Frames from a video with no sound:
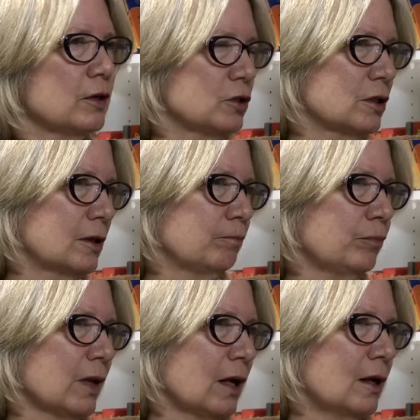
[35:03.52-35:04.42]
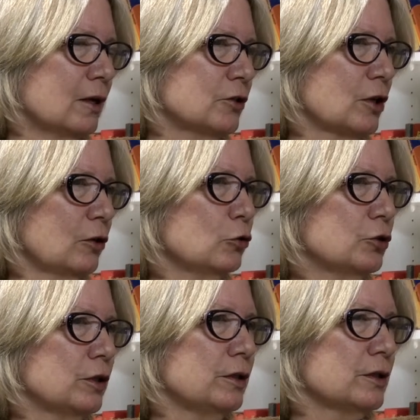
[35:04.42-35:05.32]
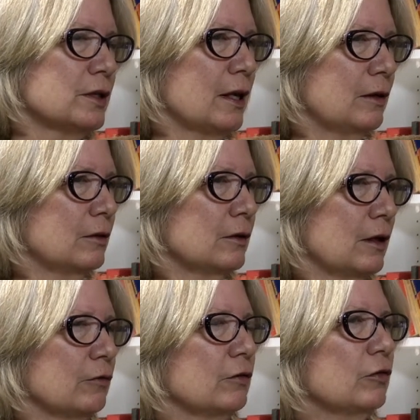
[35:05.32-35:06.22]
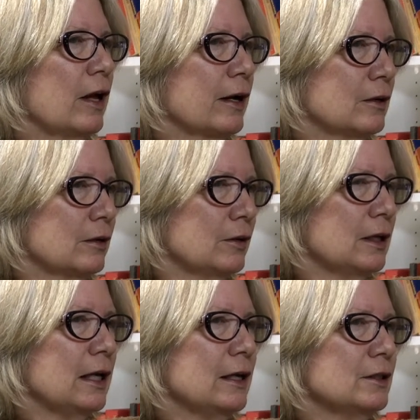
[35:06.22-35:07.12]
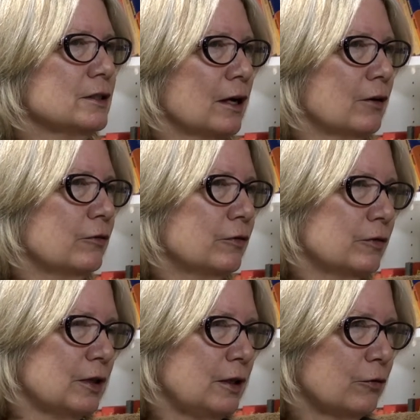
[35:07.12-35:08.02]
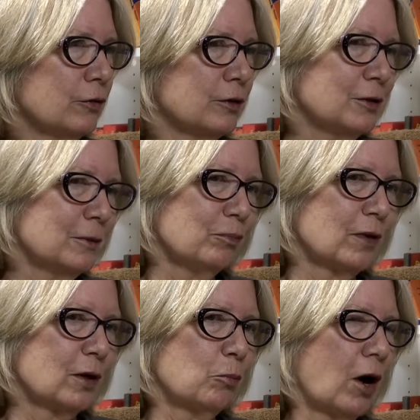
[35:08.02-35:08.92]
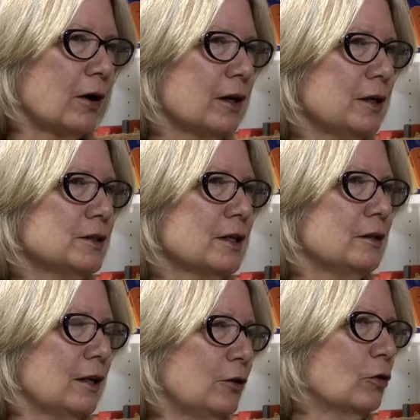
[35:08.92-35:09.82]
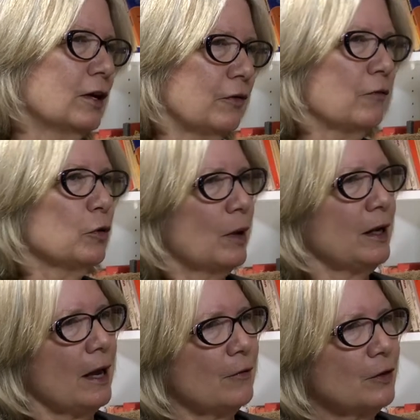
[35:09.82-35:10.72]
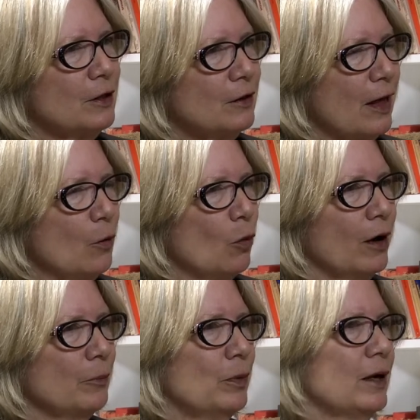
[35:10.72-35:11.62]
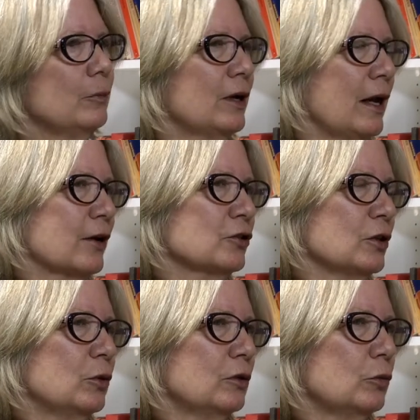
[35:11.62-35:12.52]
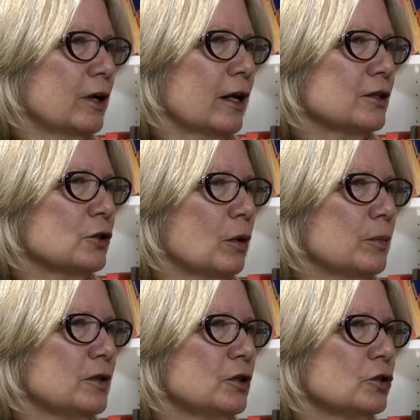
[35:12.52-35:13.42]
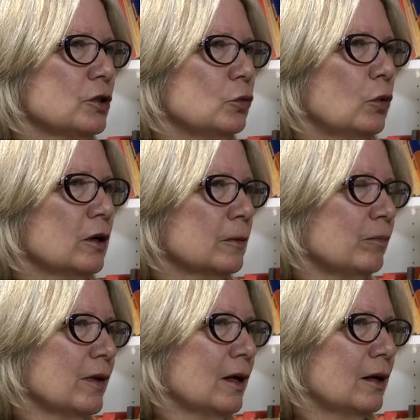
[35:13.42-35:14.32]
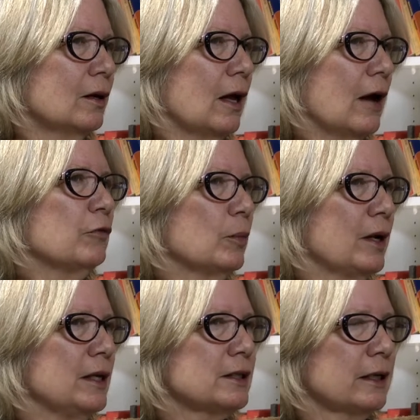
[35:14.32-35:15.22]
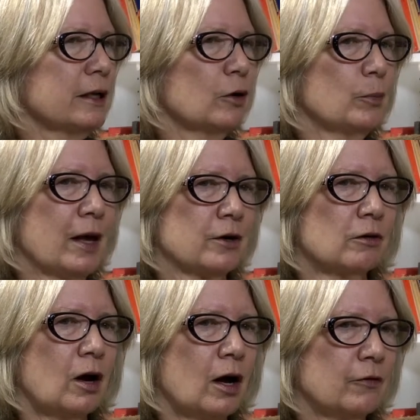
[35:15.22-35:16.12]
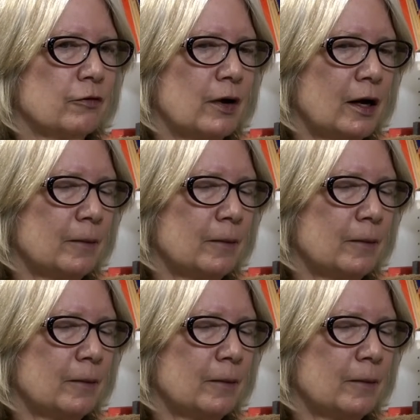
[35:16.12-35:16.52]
reach some solutions that reflect the needs of the different parties that don't give everybody everything they want, but actually will get us to a position where everybody's a little better off.